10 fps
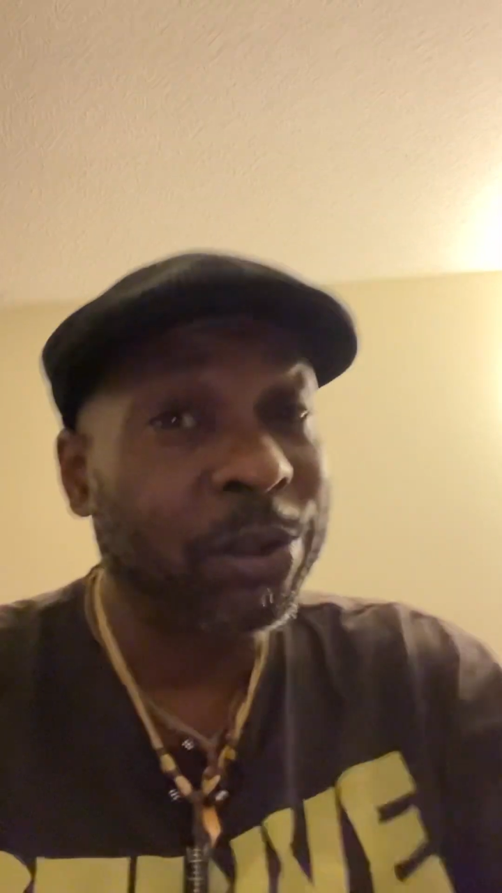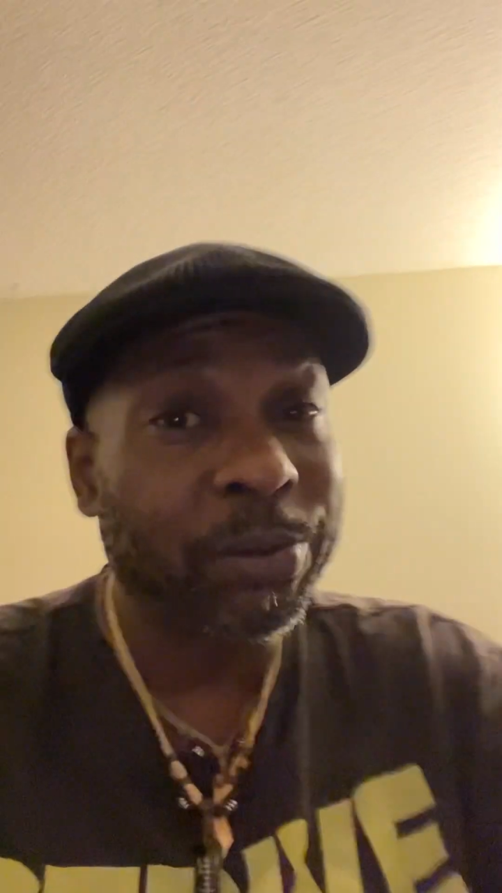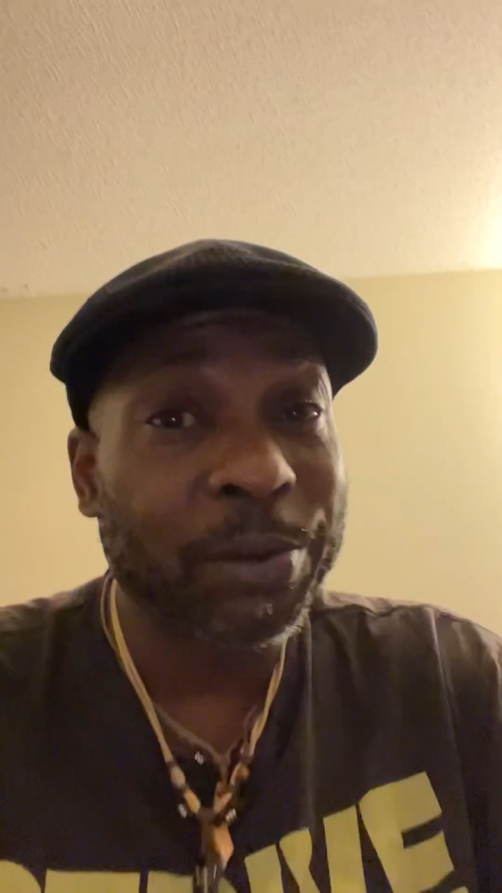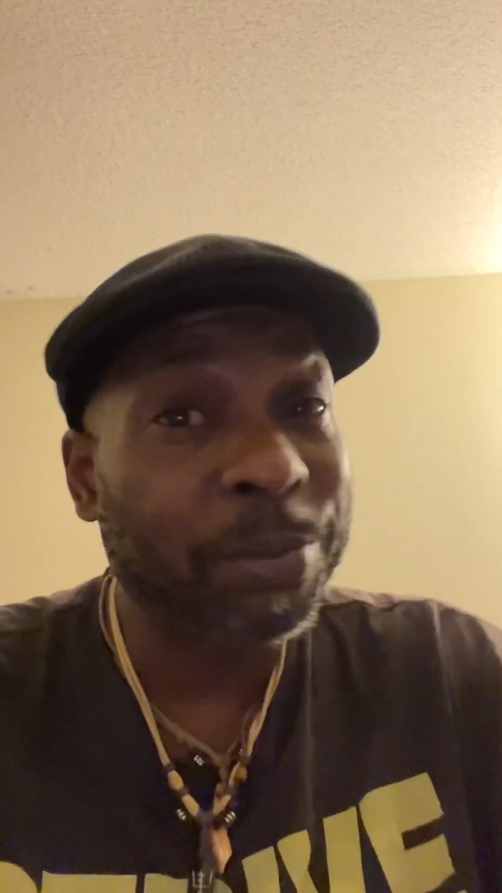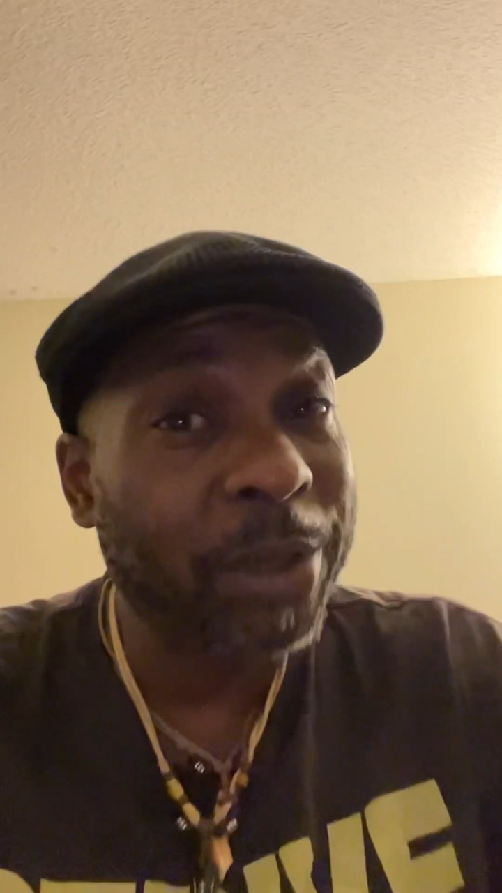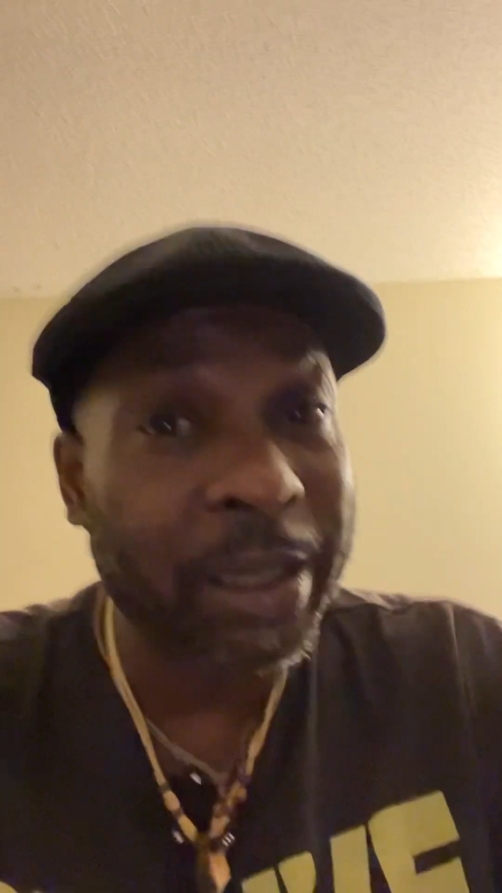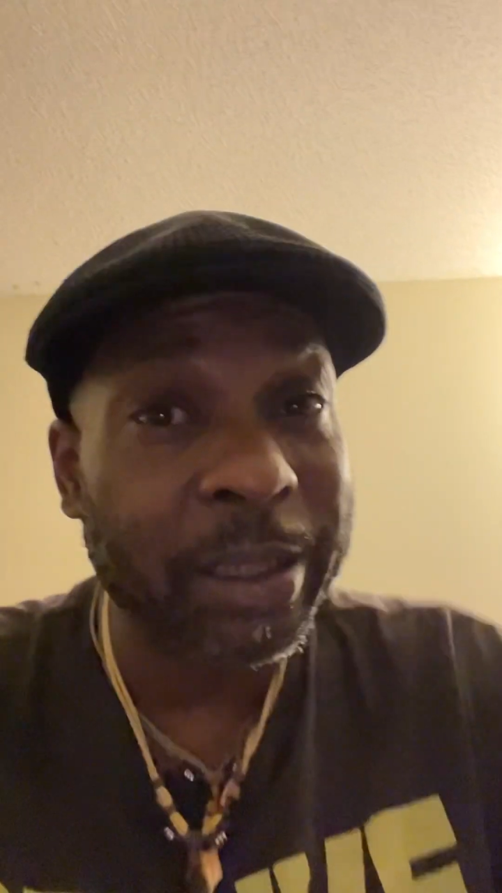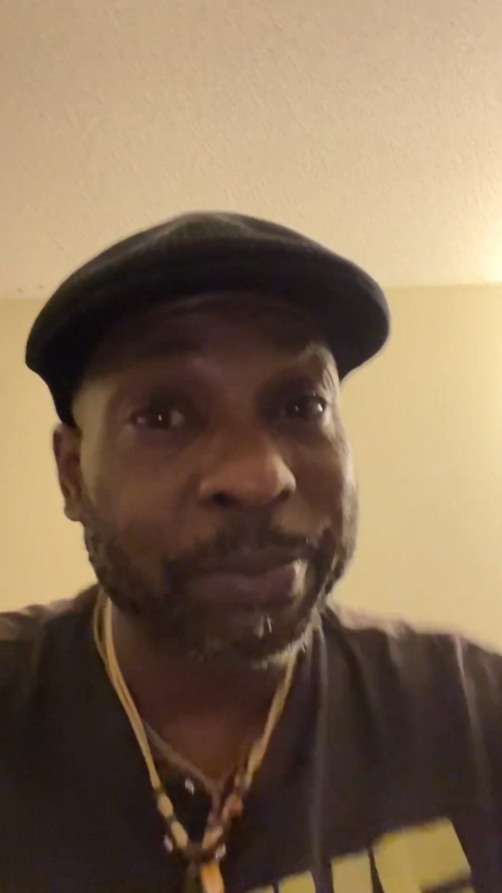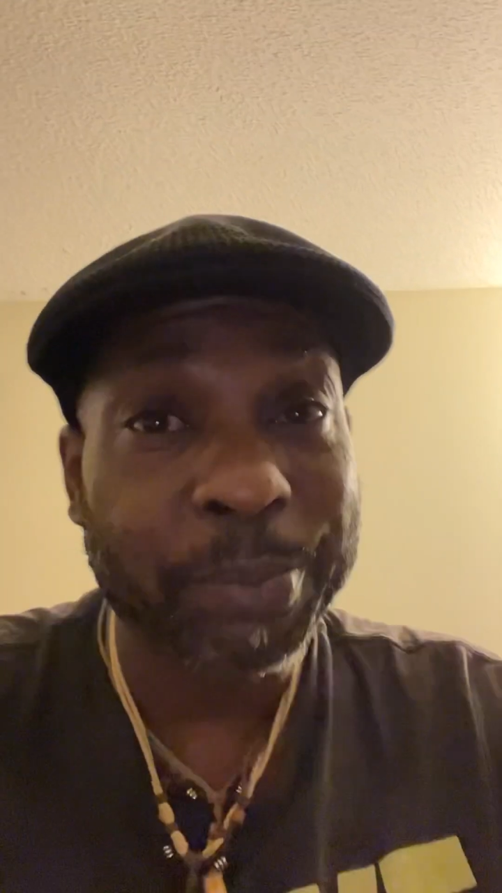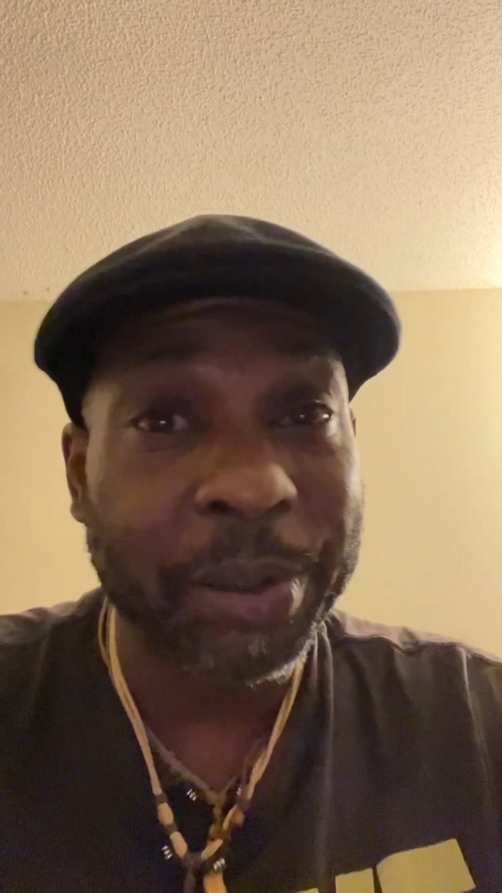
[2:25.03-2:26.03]

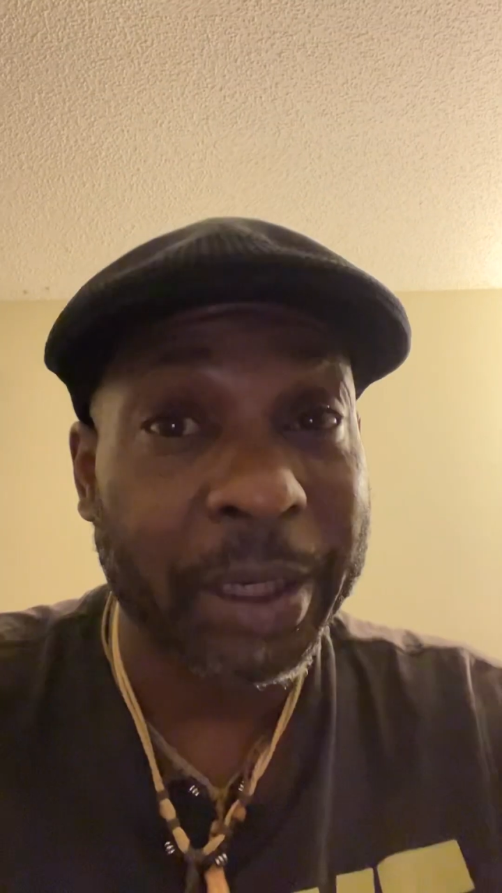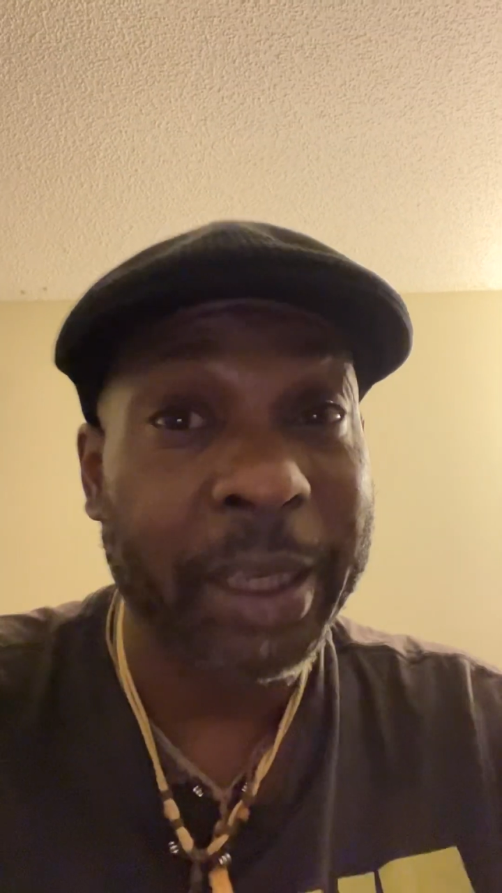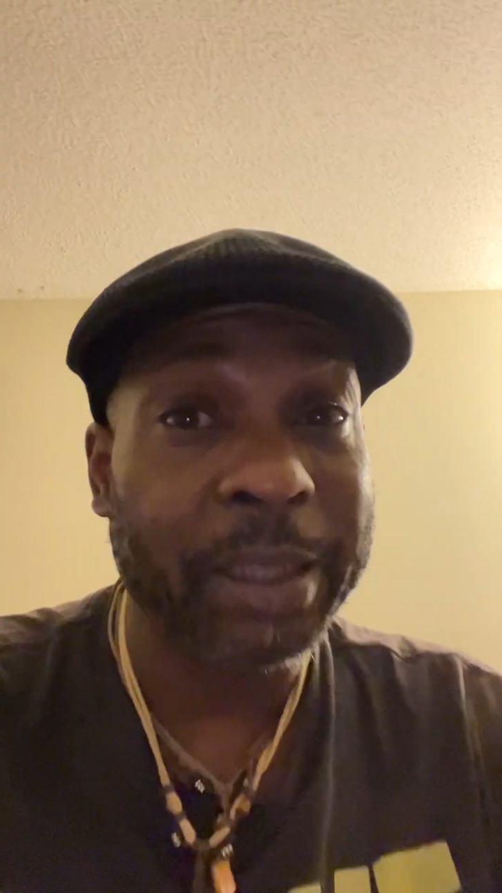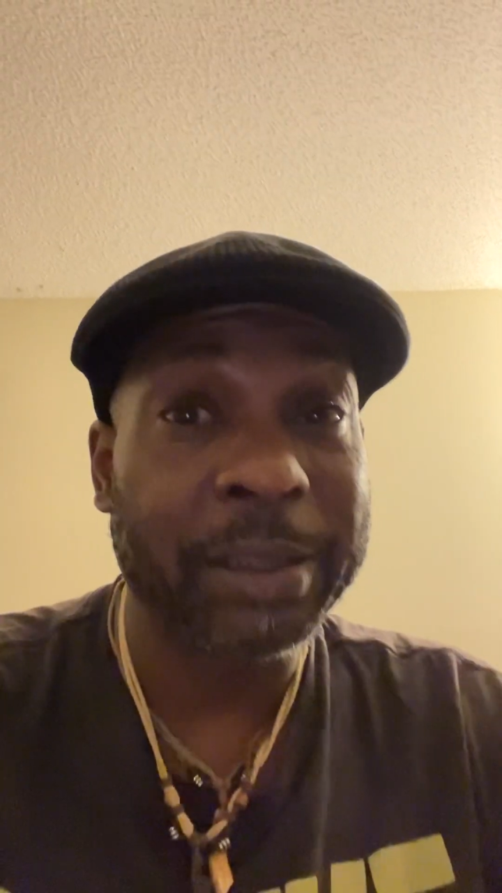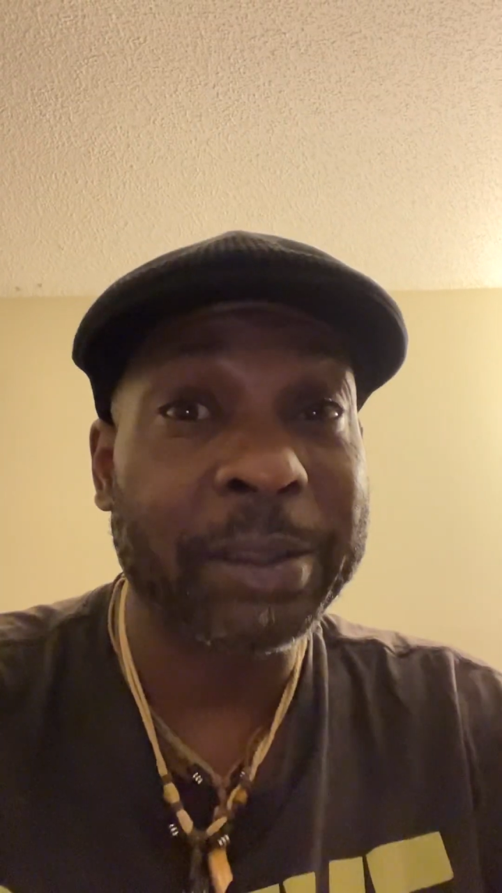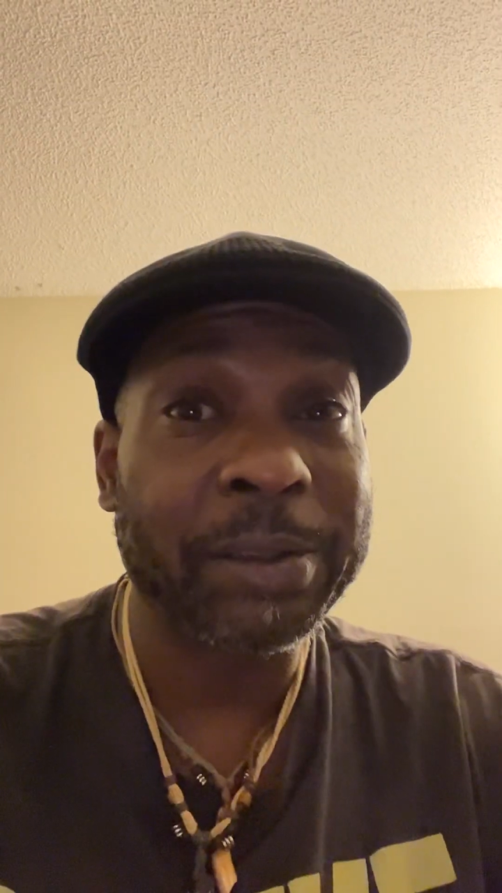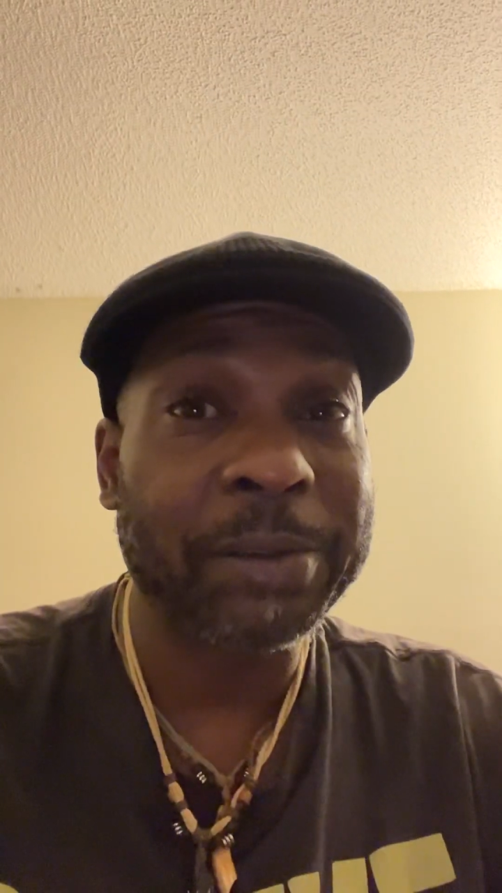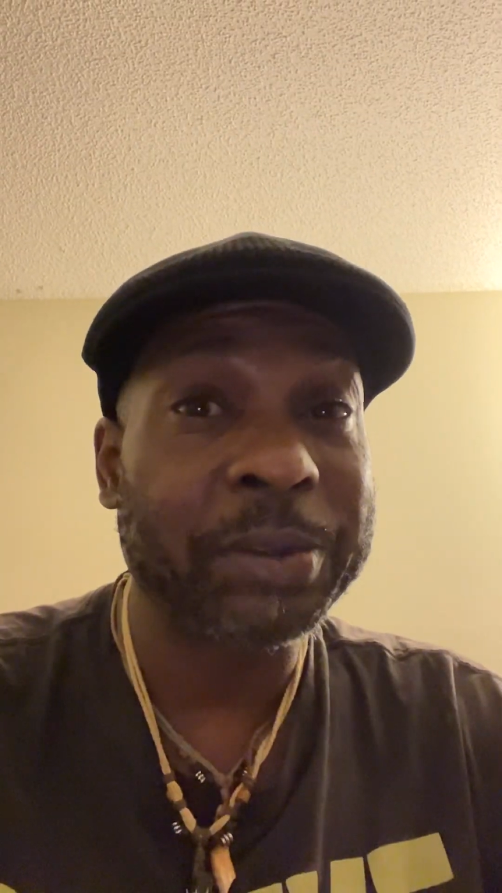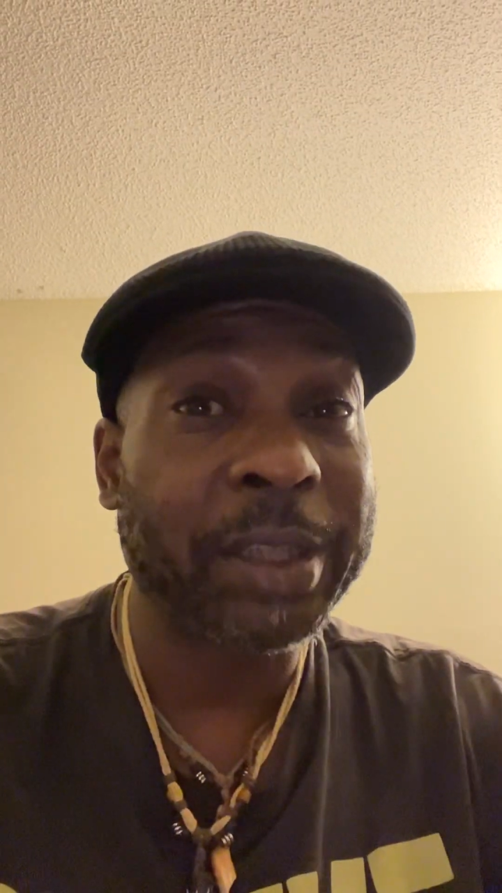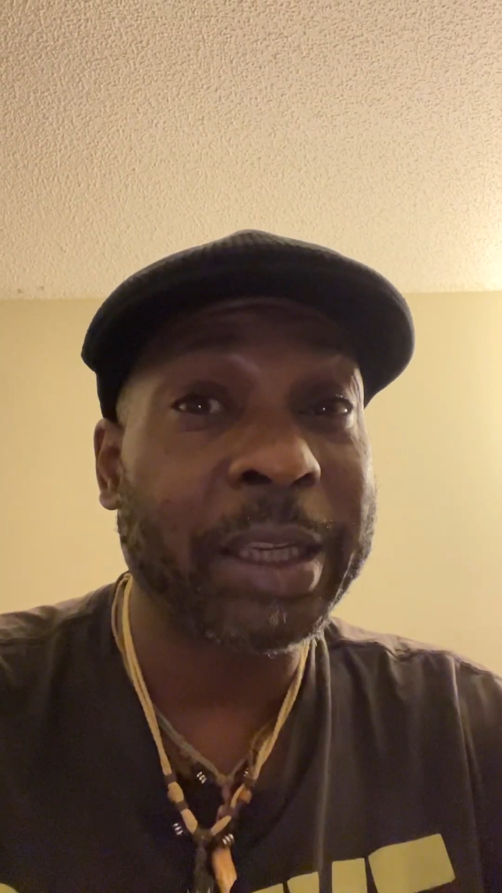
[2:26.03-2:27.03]
Roman put in, you know what
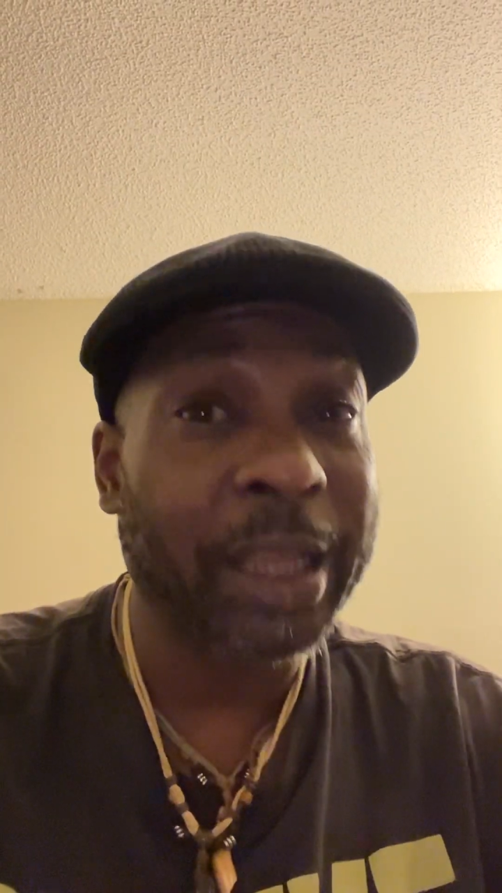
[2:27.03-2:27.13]
I'm saying?